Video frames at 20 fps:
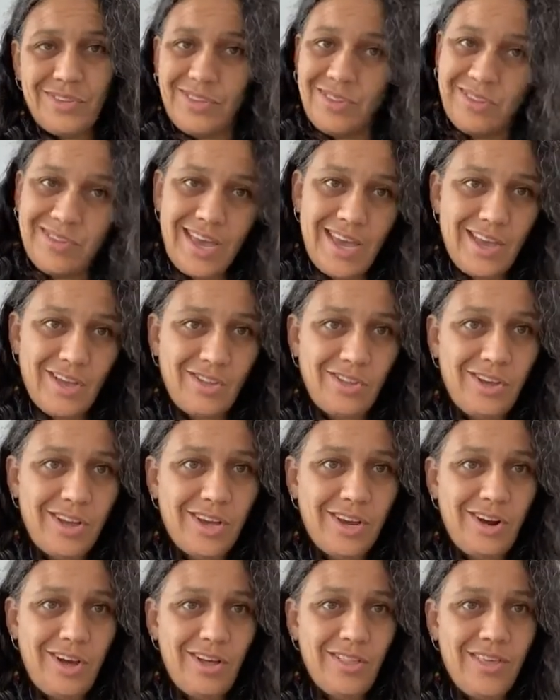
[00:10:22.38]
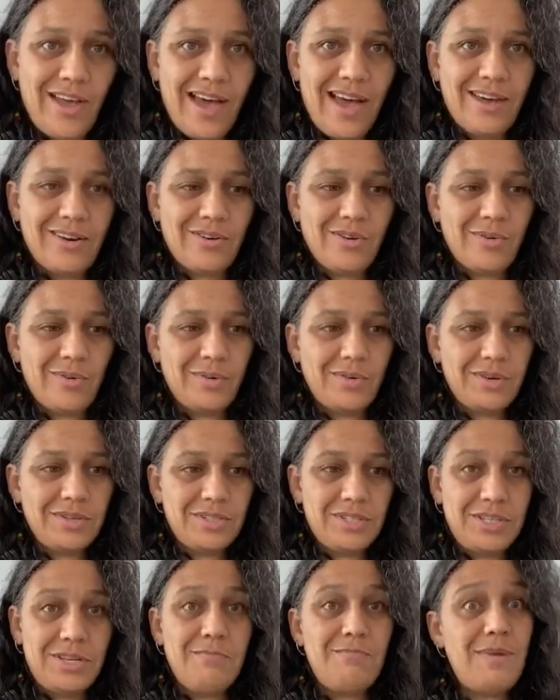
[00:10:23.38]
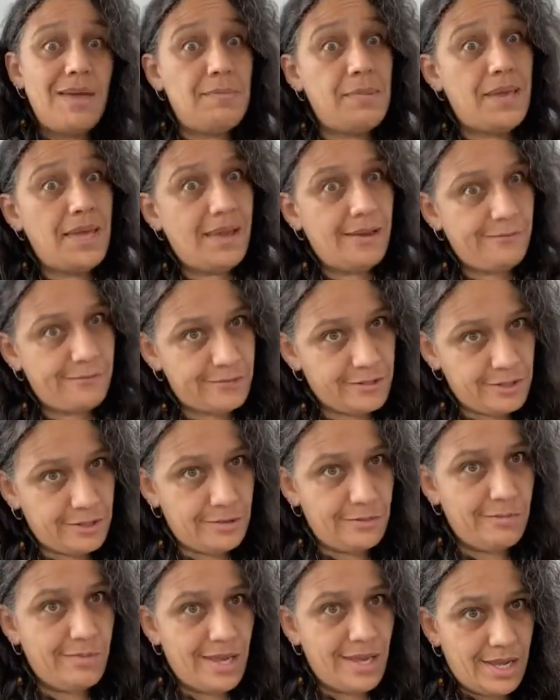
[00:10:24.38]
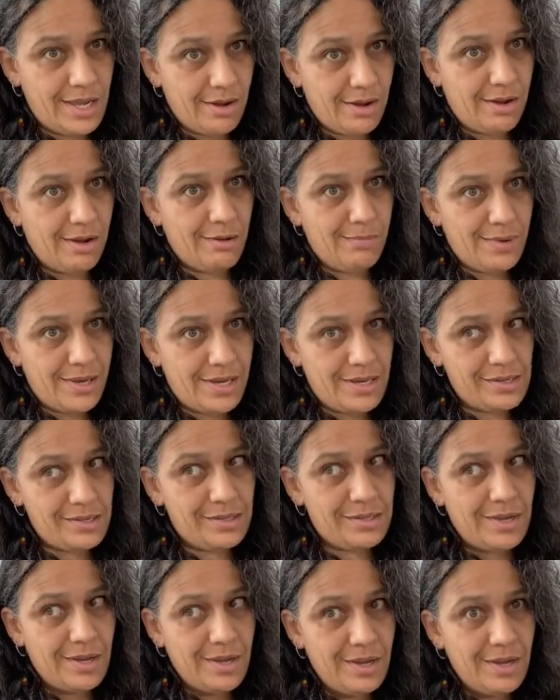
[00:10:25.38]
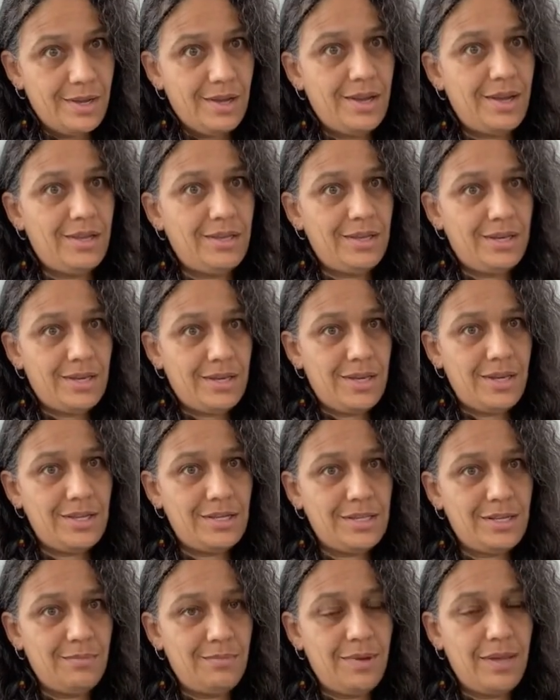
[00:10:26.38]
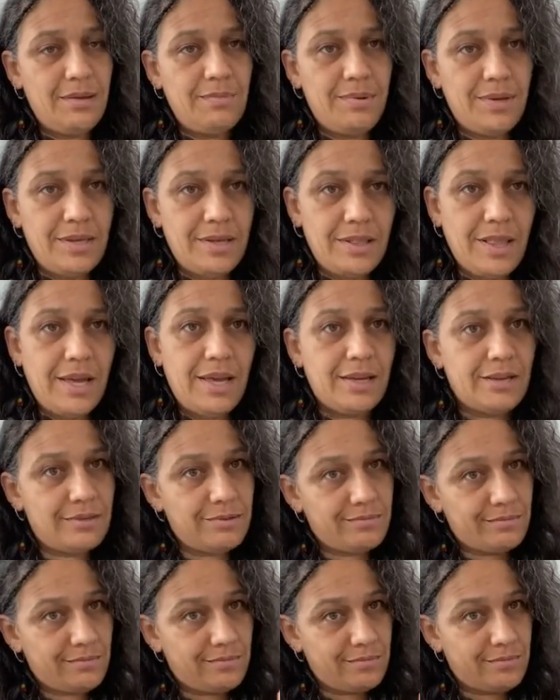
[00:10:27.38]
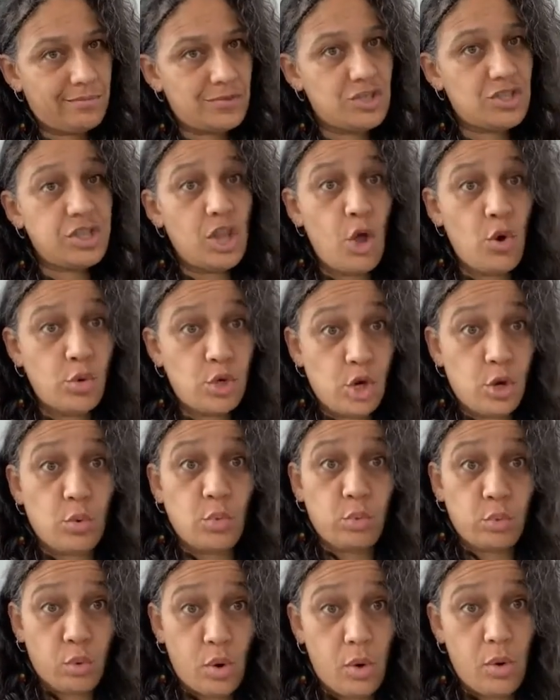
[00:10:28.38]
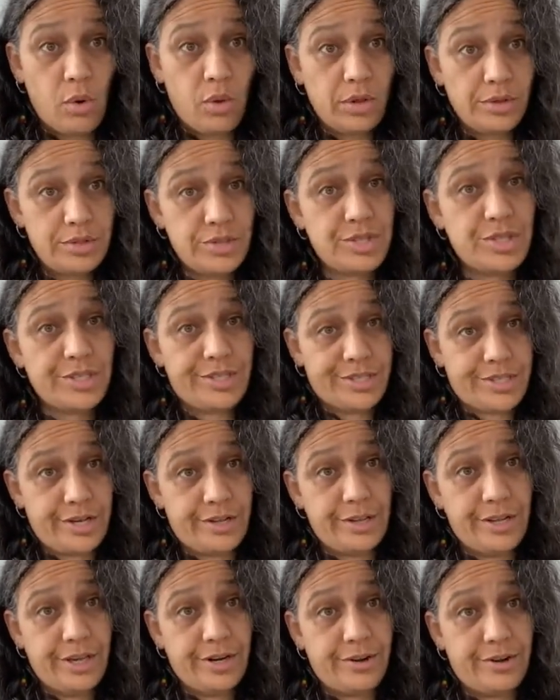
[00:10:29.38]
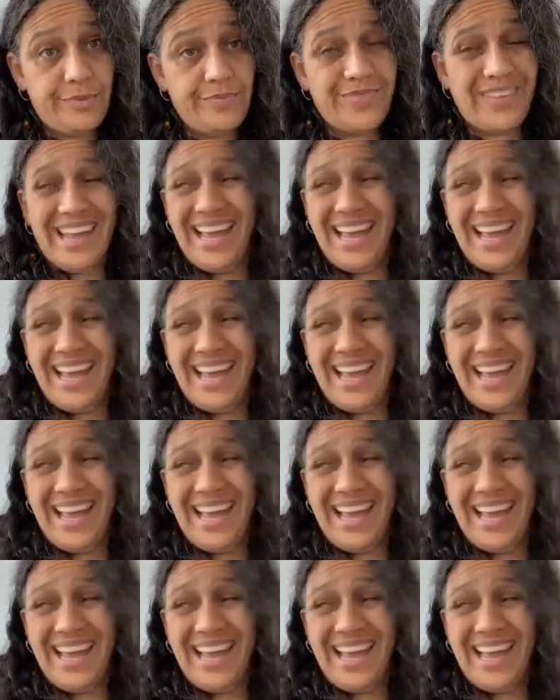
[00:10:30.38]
Take a look at all that. Or do you maybe have too many hobbies and you need to maybe like slow your roll just a little?